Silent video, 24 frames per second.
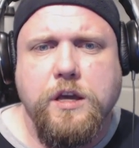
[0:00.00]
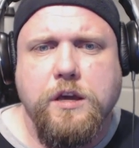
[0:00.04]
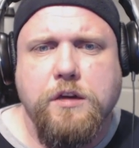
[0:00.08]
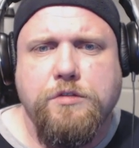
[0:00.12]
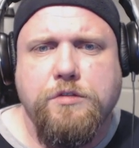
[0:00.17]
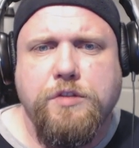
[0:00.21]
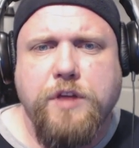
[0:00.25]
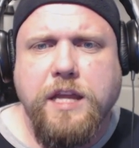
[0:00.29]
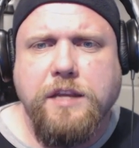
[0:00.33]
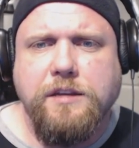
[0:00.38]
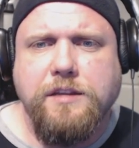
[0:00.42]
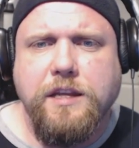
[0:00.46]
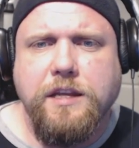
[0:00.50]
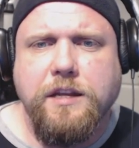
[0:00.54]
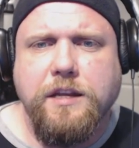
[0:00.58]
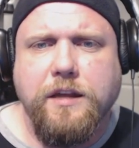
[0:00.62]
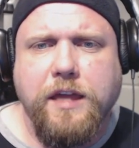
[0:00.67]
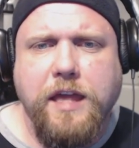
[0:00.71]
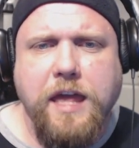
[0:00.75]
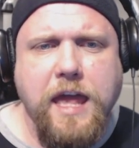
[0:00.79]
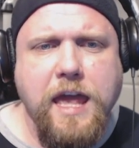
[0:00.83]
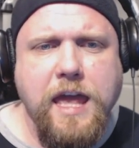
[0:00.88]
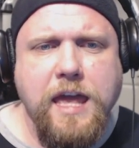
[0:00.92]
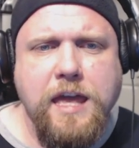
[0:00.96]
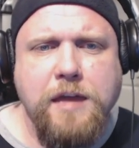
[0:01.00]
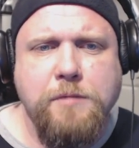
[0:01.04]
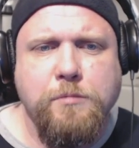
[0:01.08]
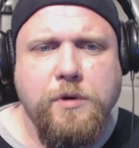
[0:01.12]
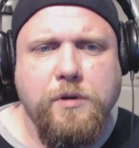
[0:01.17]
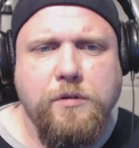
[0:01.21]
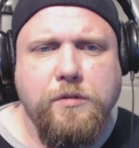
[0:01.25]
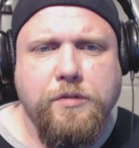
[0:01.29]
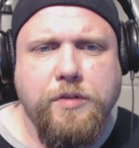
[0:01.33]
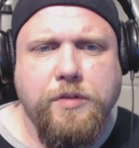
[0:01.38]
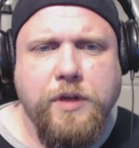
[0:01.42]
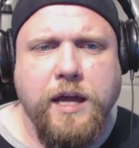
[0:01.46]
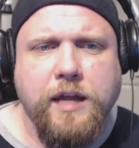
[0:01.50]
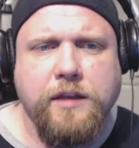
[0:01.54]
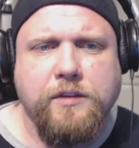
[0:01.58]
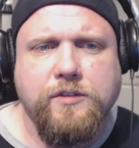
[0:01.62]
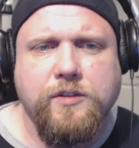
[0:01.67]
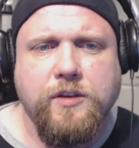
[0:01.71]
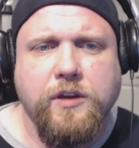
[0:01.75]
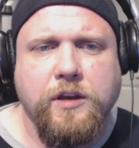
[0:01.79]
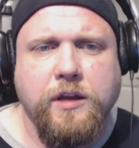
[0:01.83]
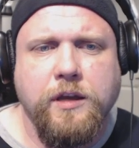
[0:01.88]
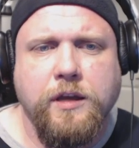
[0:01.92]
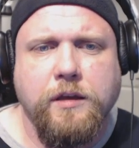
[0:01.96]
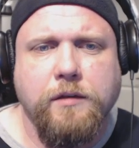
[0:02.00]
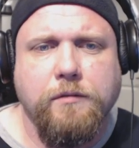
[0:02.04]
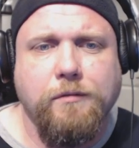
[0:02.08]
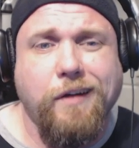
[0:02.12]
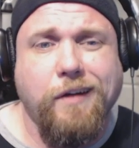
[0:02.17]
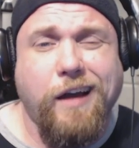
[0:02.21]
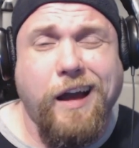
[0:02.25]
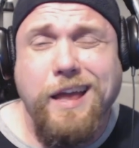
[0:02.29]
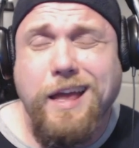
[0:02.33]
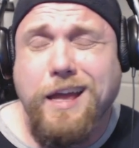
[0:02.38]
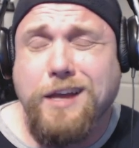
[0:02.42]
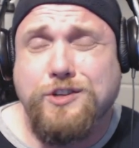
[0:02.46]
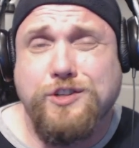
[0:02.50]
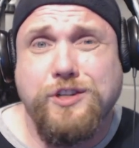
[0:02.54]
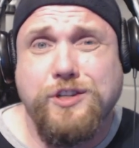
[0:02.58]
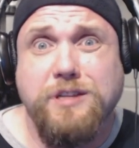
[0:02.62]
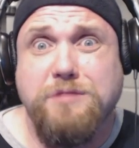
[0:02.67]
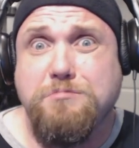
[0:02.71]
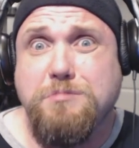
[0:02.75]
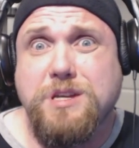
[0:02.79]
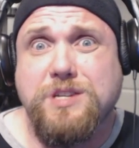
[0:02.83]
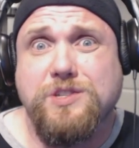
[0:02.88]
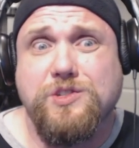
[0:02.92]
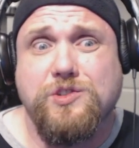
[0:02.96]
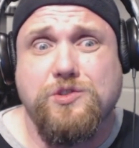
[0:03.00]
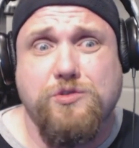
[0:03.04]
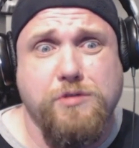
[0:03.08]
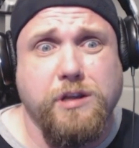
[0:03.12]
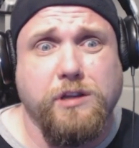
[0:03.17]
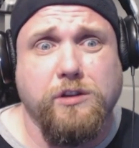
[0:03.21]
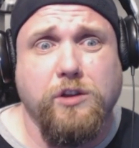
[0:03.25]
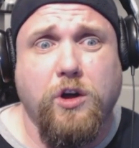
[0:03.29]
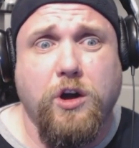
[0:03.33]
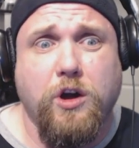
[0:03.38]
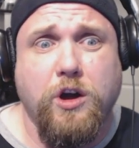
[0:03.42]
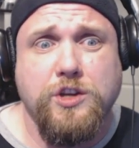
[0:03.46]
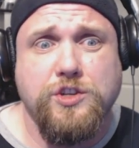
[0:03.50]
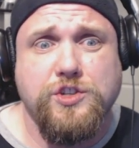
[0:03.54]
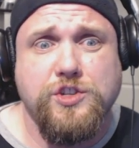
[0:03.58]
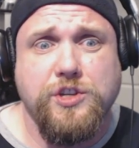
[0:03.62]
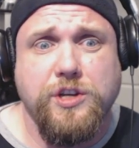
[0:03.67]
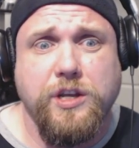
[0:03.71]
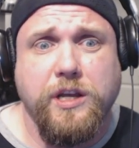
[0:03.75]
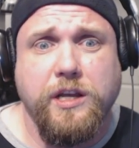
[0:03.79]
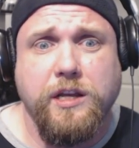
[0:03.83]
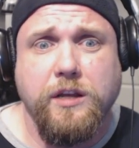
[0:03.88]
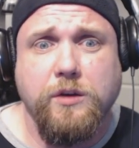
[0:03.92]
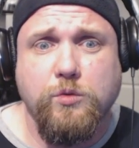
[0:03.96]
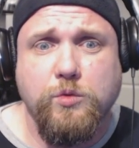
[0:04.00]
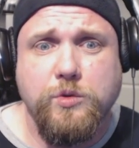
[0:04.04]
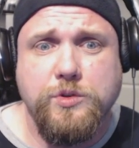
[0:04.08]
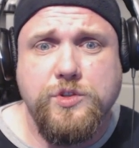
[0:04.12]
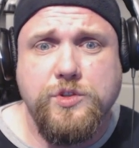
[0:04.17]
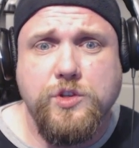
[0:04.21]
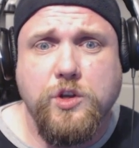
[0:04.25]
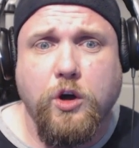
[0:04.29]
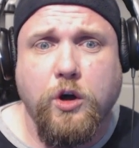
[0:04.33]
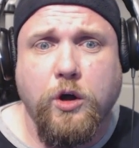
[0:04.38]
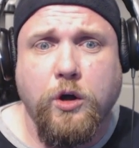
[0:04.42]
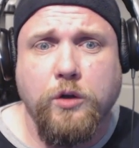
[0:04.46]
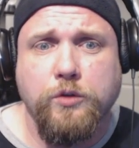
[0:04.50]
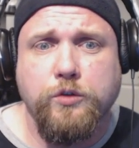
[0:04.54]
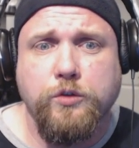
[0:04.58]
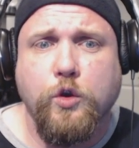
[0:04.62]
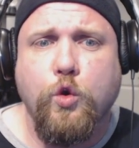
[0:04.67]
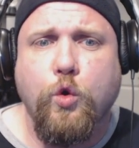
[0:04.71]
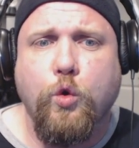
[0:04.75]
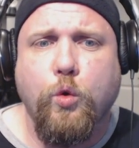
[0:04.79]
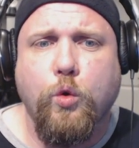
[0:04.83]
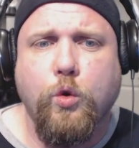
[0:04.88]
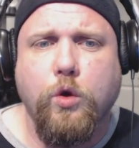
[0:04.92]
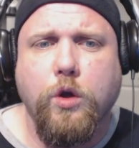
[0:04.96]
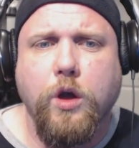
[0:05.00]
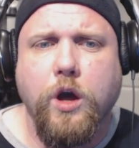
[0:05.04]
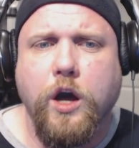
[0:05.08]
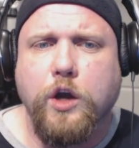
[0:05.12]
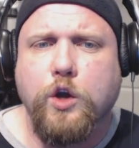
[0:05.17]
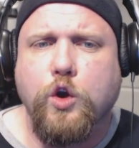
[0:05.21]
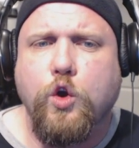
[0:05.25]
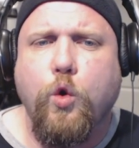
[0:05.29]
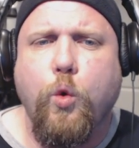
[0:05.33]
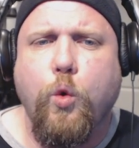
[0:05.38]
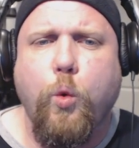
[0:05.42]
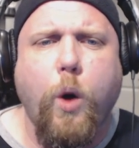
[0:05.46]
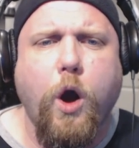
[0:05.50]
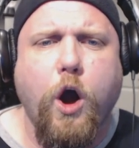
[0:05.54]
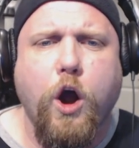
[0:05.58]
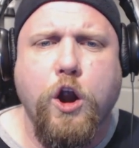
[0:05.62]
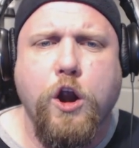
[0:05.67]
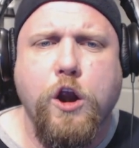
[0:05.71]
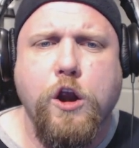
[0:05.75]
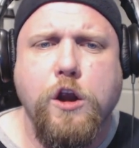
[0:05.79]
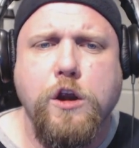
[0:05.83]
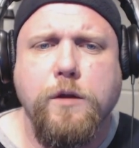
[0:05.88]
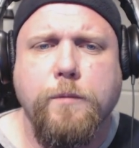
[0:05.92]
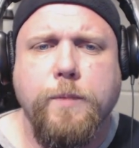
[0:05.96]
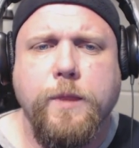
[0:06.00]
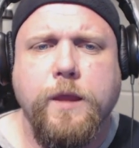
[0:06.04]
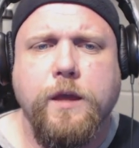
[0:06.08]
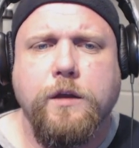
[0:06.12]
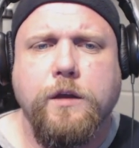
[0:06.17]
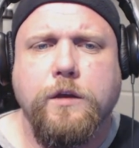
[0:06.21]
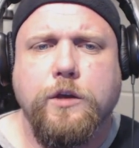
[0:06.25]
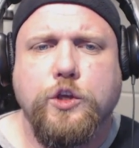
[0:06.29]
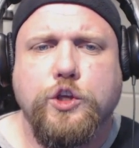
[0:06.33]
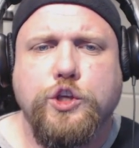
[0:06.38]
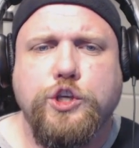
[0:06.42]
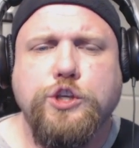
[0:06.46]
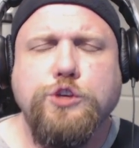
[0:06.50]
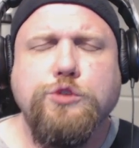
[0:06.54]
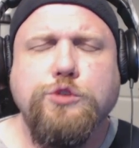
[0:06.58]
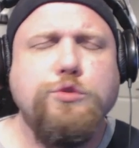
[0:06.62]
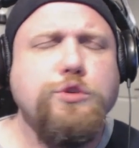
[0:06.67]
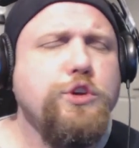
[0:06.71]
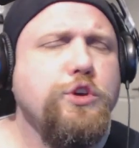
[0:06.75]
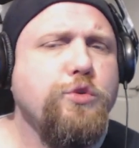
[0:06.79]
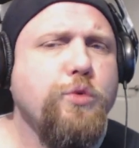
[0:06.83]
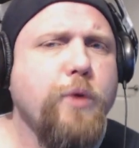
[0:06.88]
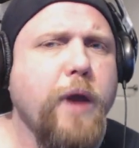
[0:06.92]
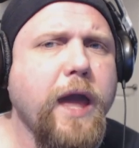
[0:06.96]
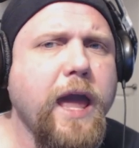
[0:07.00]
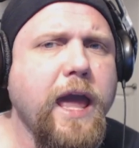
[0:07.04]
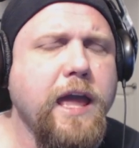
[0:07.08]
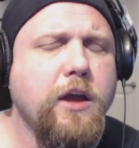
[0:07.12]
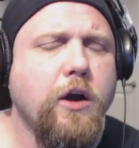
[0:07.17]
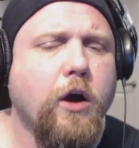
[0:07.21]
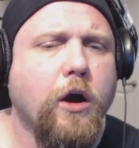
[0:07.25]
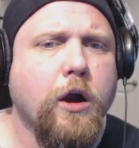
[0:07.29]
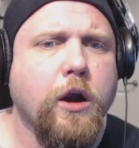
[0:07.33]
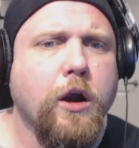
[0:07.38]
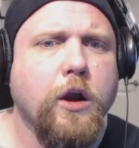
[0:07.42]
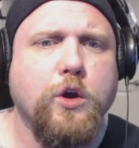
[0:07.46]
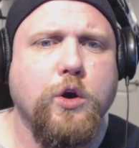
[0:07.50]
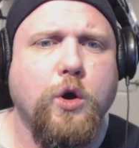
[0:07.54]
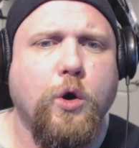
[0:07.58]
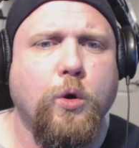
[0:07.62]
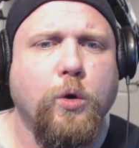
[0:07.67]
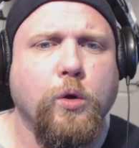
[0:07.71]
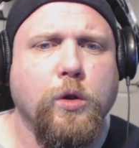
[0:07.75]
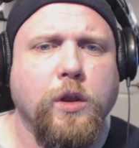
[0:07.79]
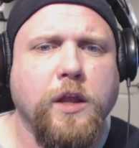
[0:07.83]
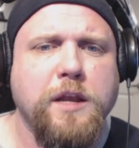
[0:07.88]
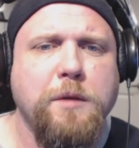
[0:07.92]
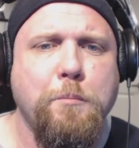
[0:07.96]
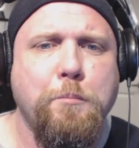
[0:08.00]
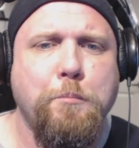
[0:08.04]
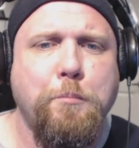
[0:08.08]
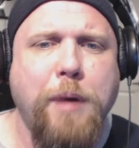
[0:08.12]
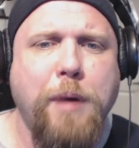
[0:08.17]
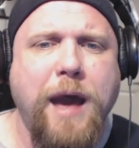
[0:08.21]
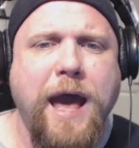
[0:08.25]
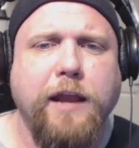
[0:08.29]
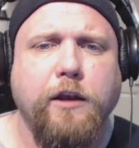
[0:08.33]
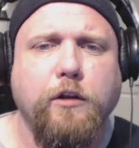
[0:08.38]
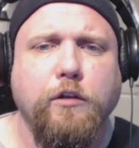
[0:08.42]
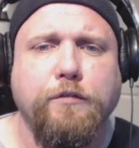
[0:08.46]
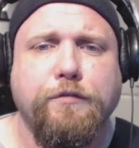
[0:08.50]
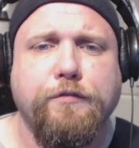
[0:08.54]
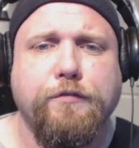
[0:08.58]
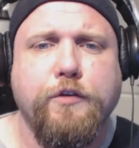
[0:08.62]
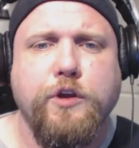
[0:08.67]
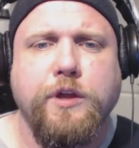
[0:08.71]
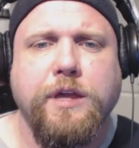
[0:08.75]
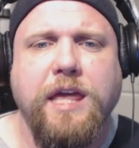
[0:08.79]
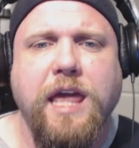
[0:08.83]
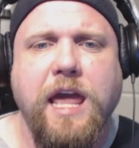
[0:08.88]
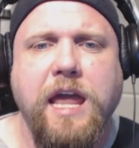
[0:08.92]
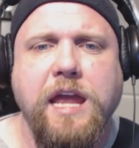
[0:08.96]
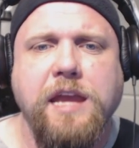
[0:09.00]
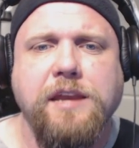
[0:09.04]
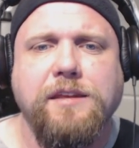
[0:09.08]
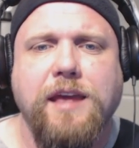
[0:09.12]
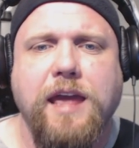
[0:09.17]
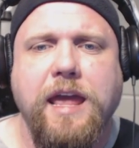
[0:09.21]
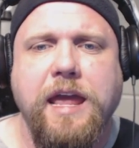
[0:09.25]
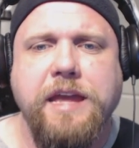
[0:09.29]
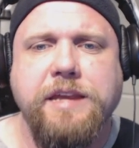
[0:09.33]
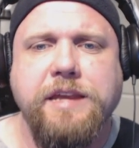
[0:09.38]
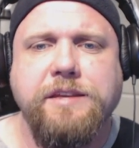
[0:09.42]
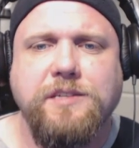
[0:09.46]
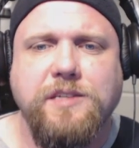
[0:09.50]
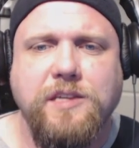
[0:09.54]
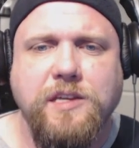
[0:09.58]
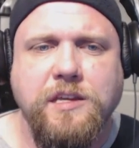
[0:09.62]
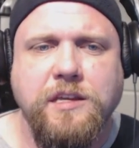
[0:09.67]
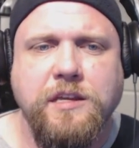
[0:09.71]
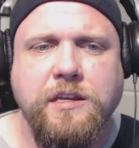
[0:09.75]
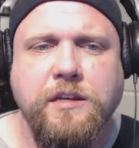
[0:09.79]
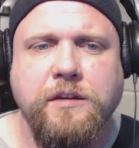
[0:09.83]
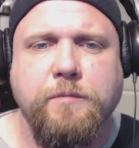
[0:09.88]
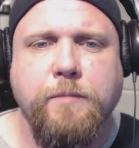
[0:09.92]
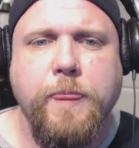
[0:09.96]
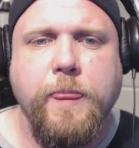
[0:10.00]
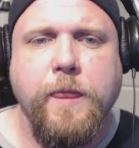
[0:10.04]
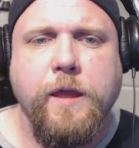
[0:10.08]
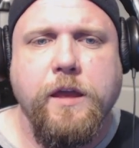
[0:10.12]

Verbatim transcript: They did a game that uh, I actually missed during launch and it was called uh, Quar, Q-U-A-R colon, Battle for Gate 18.